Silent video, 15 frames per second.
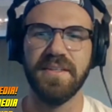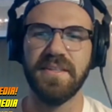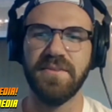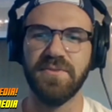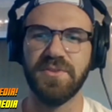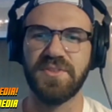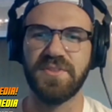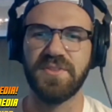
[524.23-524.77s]
It
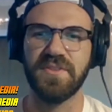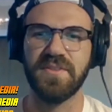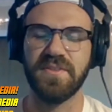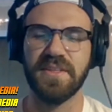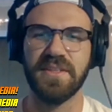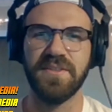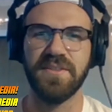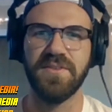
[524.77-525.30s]
was
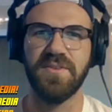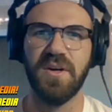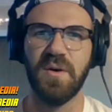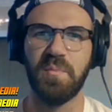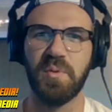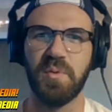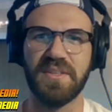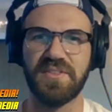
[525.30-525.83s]

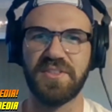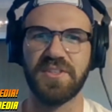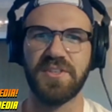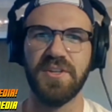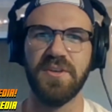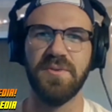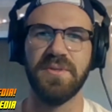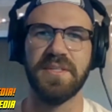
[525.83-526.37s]
a place to
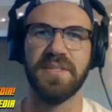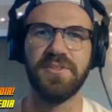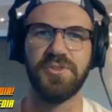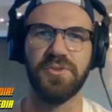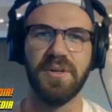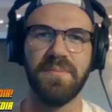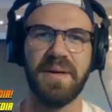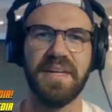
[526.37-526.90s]
go and
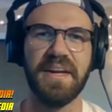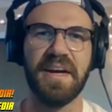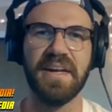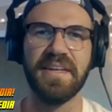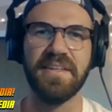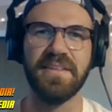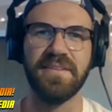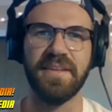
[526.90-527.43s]
enjoy my
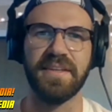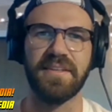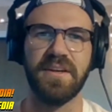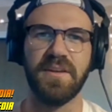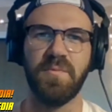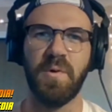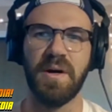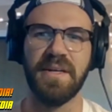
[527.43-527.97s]
night and like
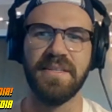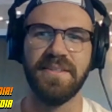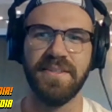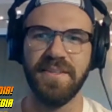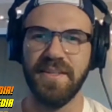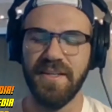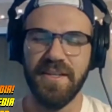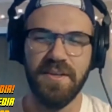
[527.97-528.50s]
unwind.
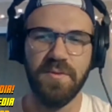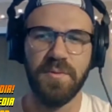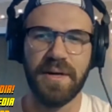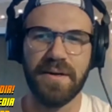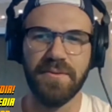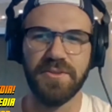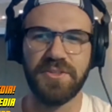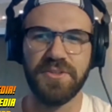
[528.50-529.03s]
When
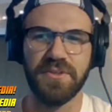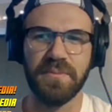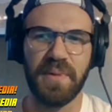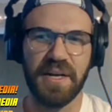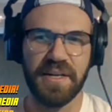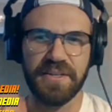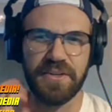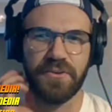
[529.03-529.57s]
I was doing
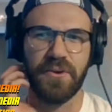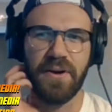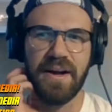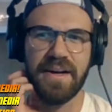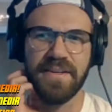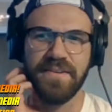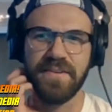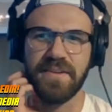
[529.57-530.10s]
my
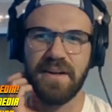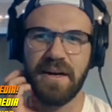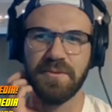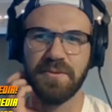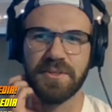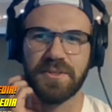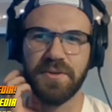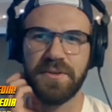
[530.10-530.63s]
undergrad, I
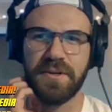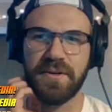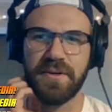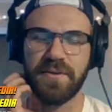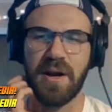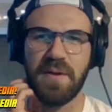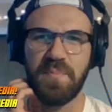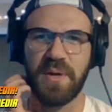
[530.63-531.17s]
would go there
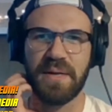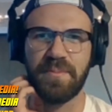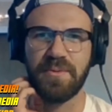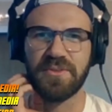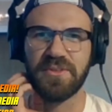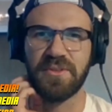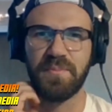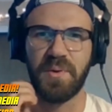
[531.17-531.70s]
and write
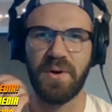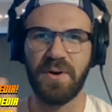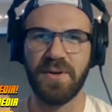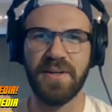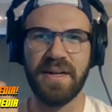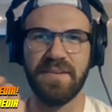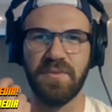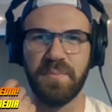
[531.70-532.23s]
papers at the
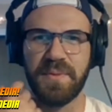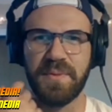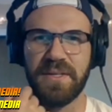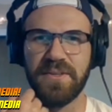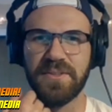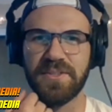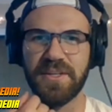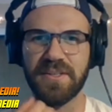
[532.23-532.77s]
bar and have a
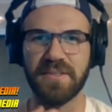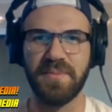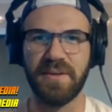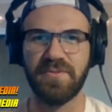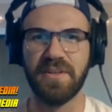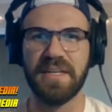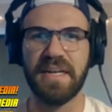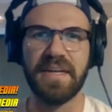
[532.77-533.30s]
beer and talk to my
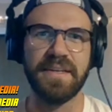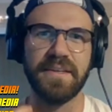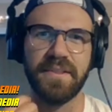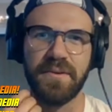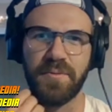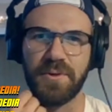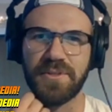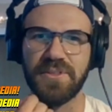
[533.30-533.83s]
friend Anna
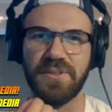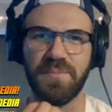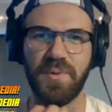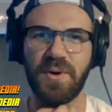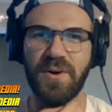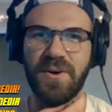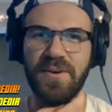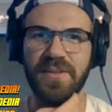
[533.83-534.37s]
that worked at the
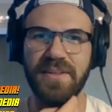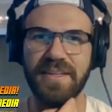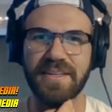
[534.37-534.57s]
bar and